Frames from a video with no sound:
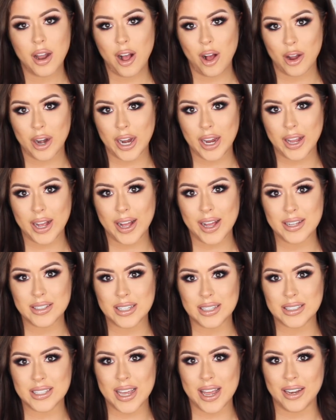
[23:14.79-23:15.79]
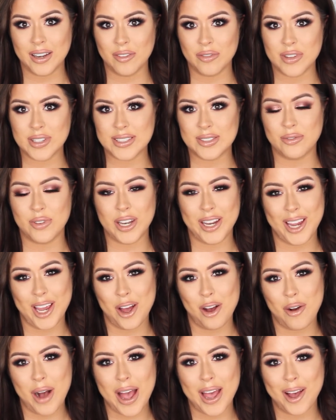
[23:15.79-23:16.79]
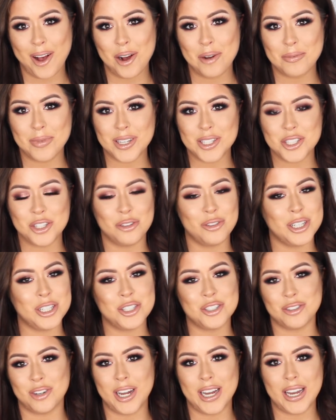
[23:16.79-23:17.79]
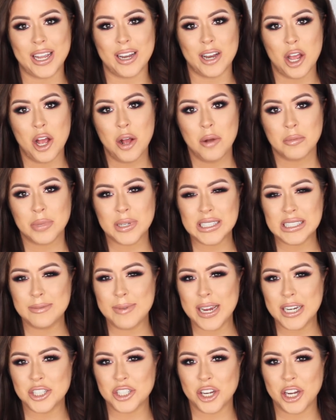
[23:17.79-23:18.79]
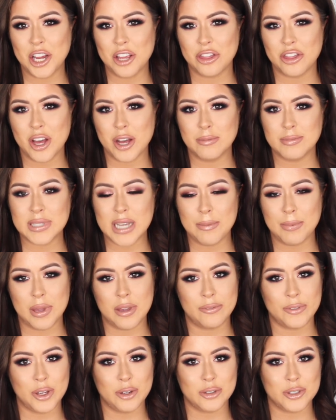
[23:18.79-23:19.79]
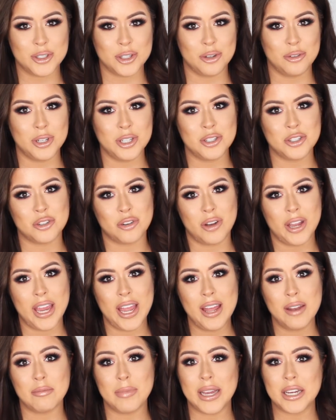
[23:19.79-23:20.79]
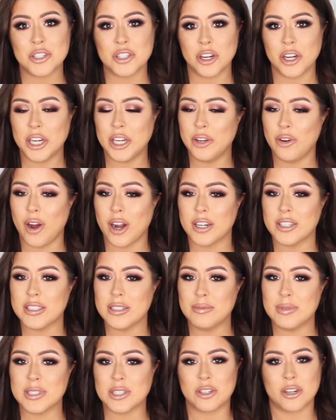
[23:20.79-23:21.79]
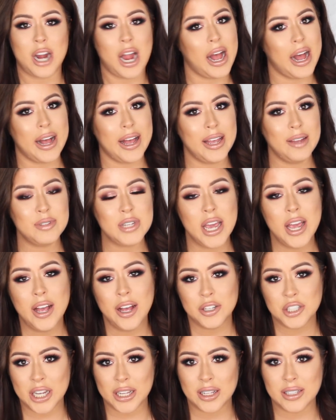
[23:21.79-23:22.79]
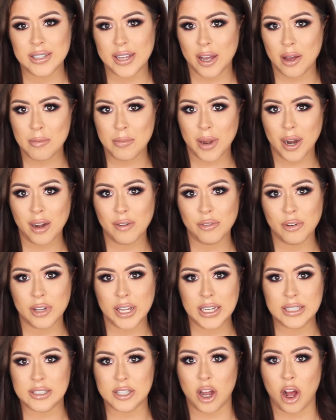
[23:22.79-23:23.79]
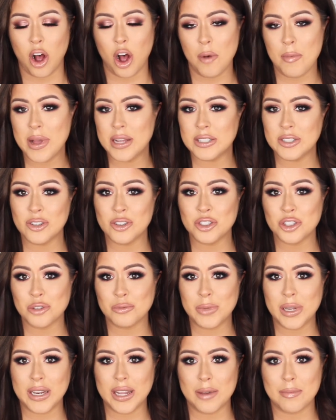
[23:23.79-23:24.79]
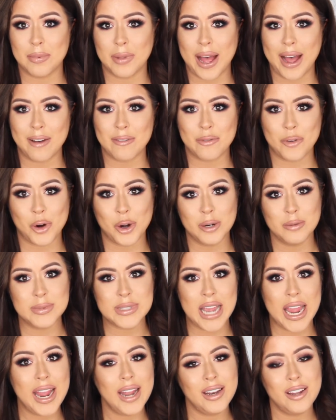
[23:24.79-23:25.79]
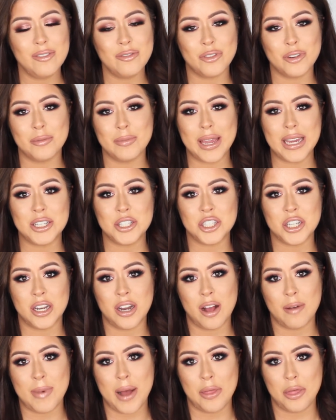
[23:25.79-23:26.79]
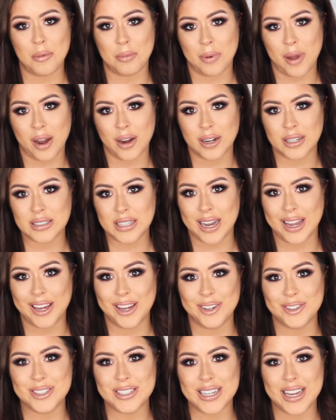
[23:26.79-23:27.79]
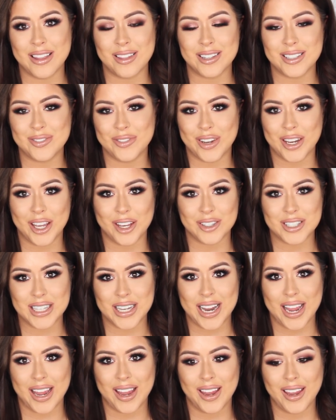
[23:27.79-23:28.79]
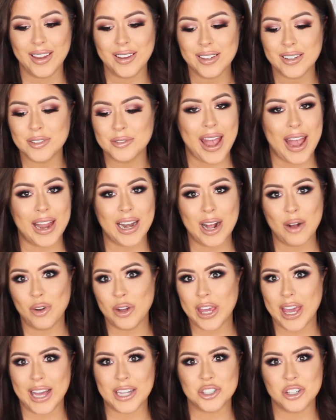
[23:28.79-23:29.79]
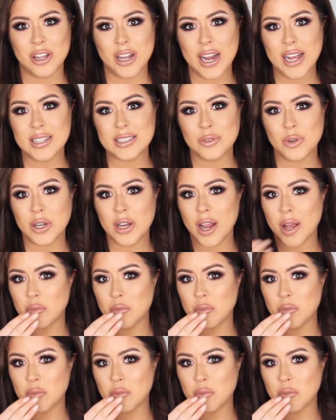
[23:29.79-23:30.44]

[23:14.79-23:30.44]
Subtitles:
Alright guys, that's the end of this video. I hope that you enjoyed it. Please make sure you thumbs up if you do enjoy it. Make sure you are subscribed. Check the down bar for links to all my social media platforms and information about the products that I used in this video today. And I will catch you in the next one.